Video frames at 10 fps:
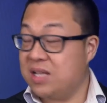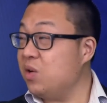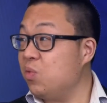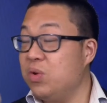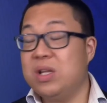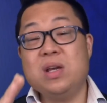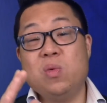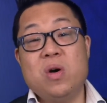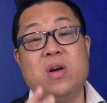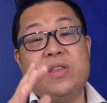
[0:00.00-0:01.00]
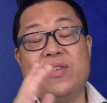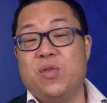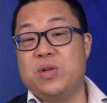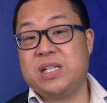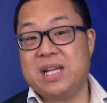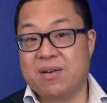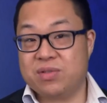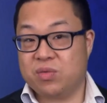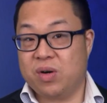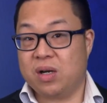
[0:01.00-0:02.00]
Is it really worth the 14
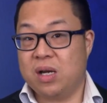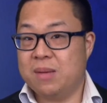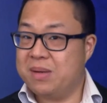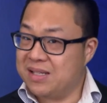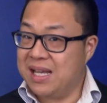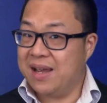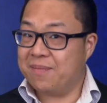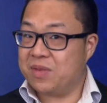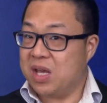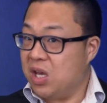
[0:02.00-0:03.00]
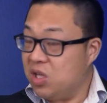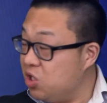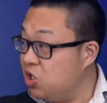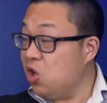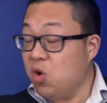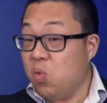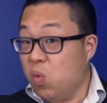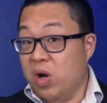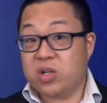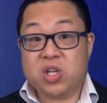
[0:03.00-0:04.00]
hours of work? Because, hey, you
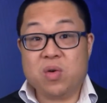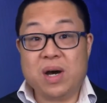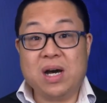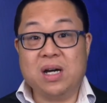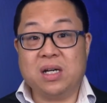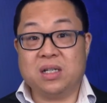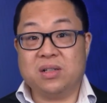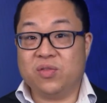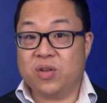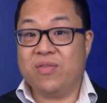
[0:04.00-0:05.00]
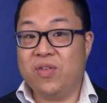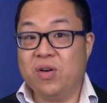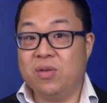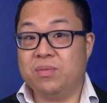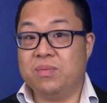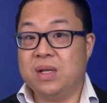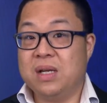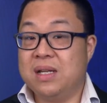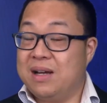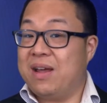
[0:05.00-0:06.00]
work so hard for the phone.
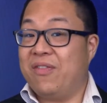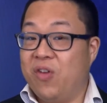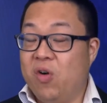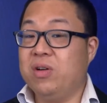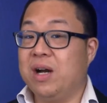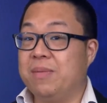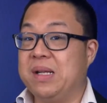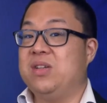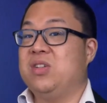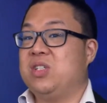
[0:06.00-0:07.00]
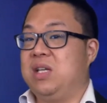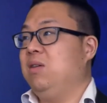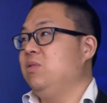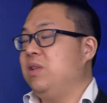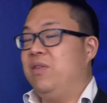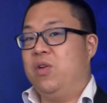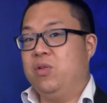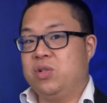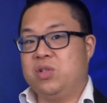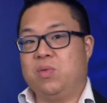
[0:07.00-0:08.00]
Now, that phone company just sells their
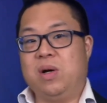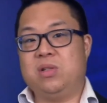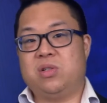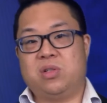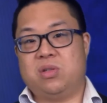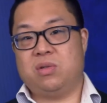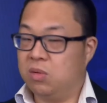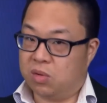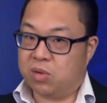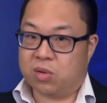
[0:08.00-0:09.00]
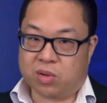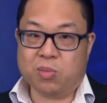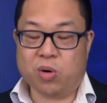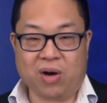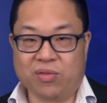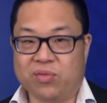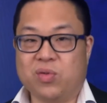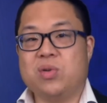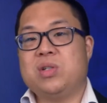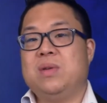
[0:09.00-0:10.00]
phone just once or, or more often, of
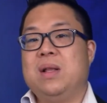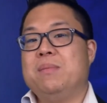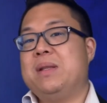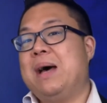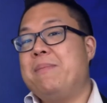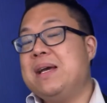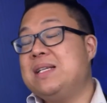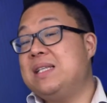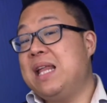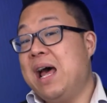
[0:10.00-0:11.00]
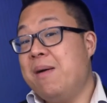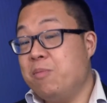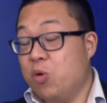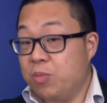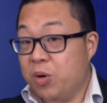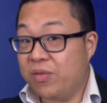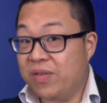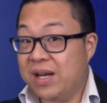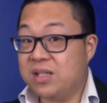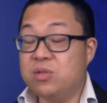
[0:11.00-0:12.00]
course. But that makes them more
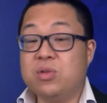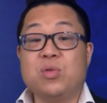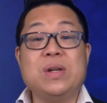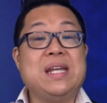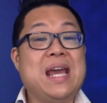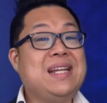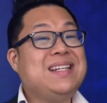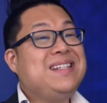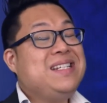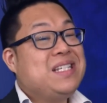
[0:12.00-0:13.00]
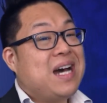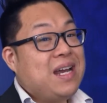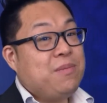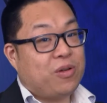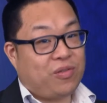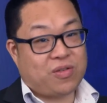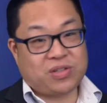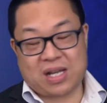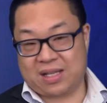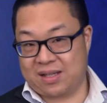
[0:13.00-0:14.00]
motivated to create and design more
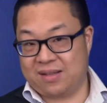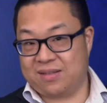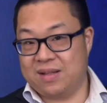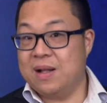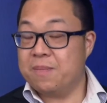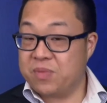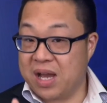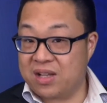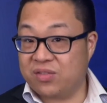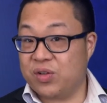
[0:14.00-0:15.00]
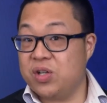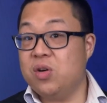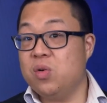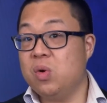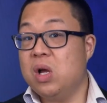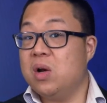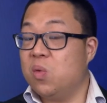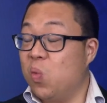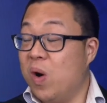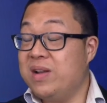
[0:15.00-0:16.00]
phones like these. As for you,
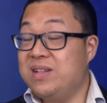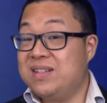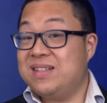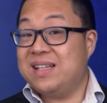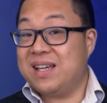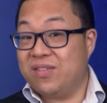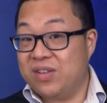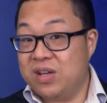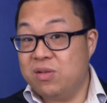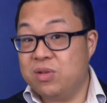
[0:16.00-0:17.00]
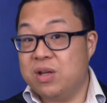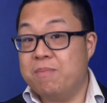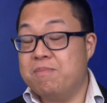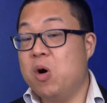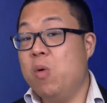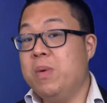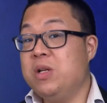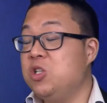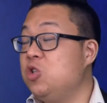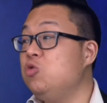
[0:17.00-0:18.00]
what does it give you the
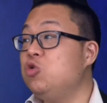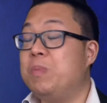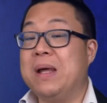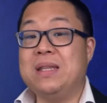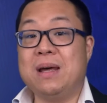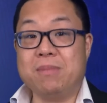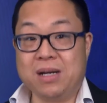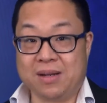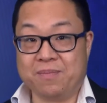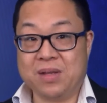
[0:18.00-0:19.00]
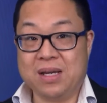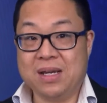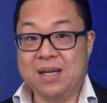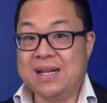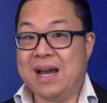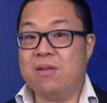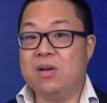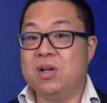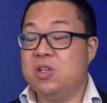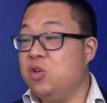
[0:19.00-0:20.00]
moment you spend that money? Now,
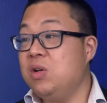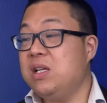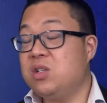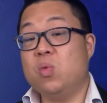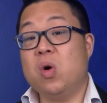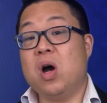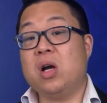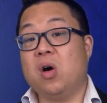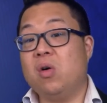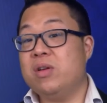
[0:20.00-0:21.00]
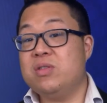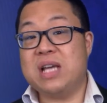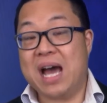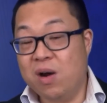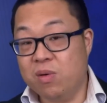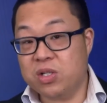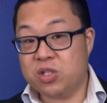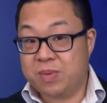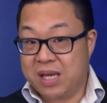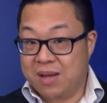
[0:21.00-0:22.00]
you need to work all those hours
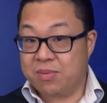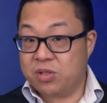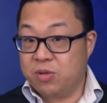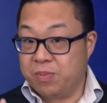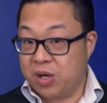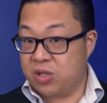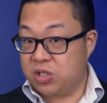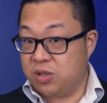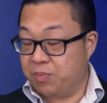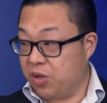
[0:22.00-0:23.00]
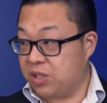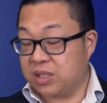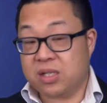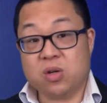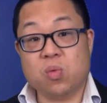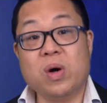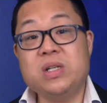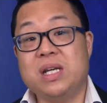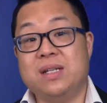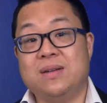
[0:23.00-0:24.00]
to be able to purchase the product that you
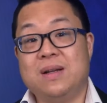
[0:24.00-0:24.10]
wanted.